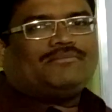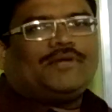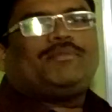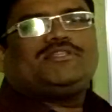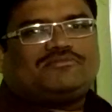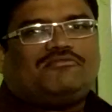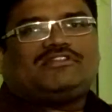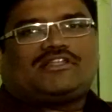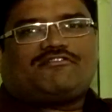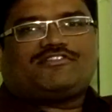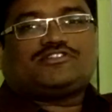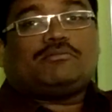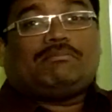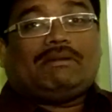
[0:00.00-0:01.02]
That means with
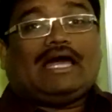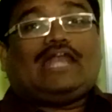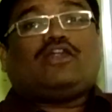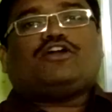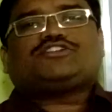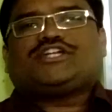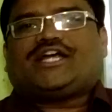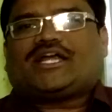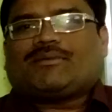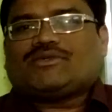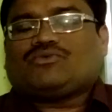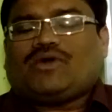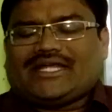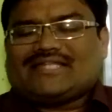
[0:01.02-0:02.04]
respect to biological
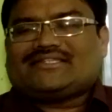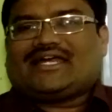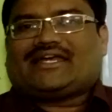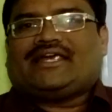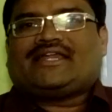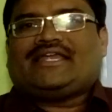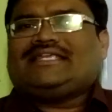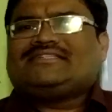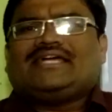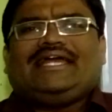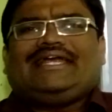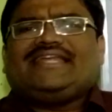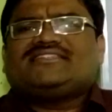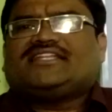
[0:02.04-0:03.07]
database, what exactly it is?
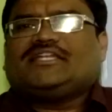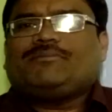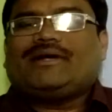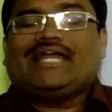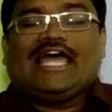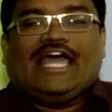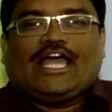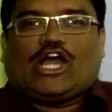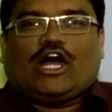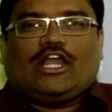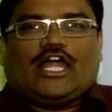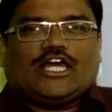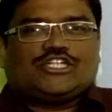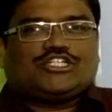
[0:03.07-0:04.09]
It is nothing but
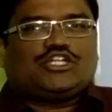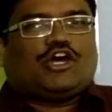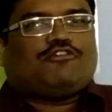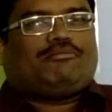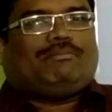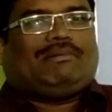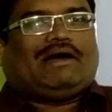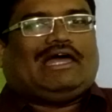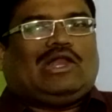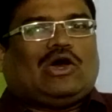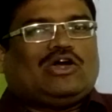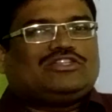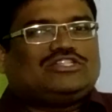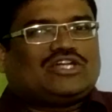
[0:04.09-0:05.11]
collection of
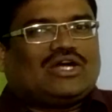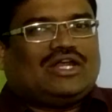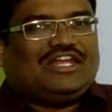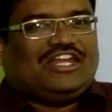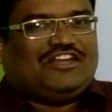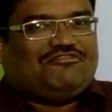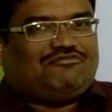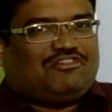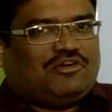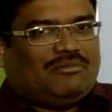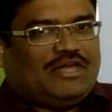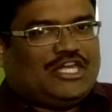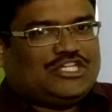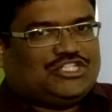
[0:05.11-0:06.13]
biological
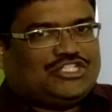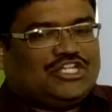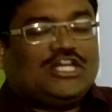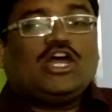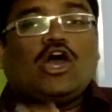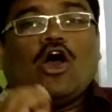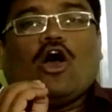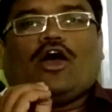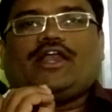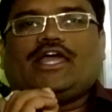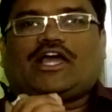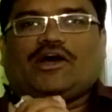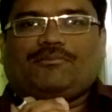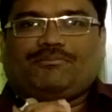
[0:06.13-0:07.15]
information on
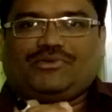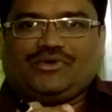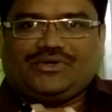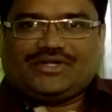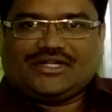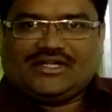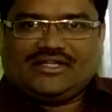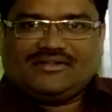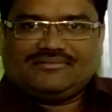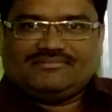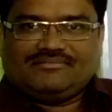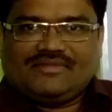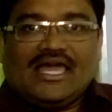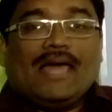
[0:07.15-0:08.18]
a computer,
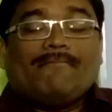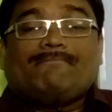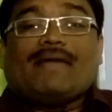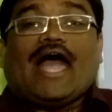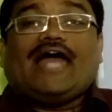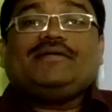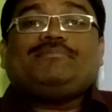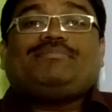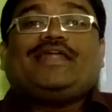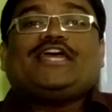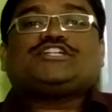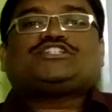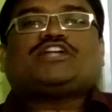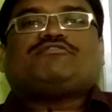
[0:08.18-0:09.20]

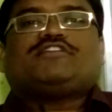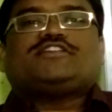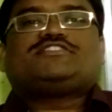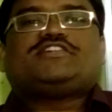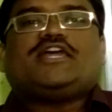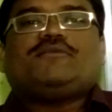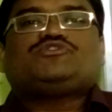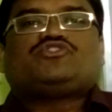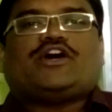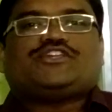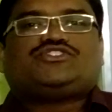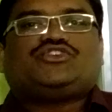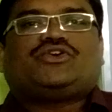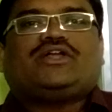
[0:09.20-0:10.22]
manipulation of the same so
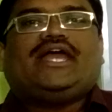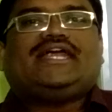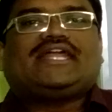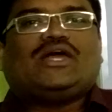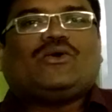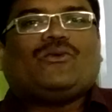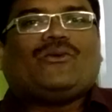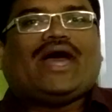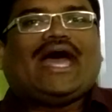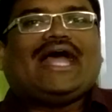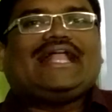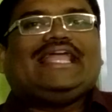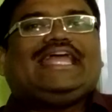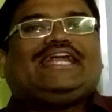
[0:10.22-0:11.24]
as to create a
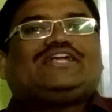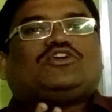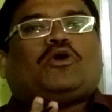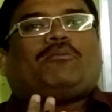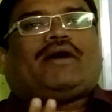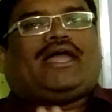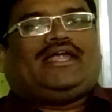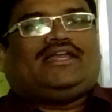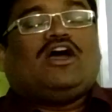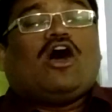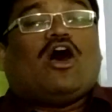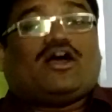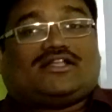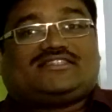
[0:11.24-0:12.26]
varying domain
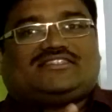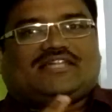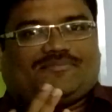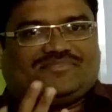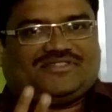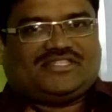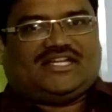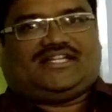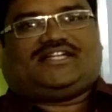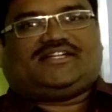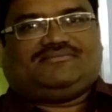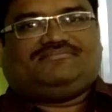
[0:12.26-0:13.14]
or subset.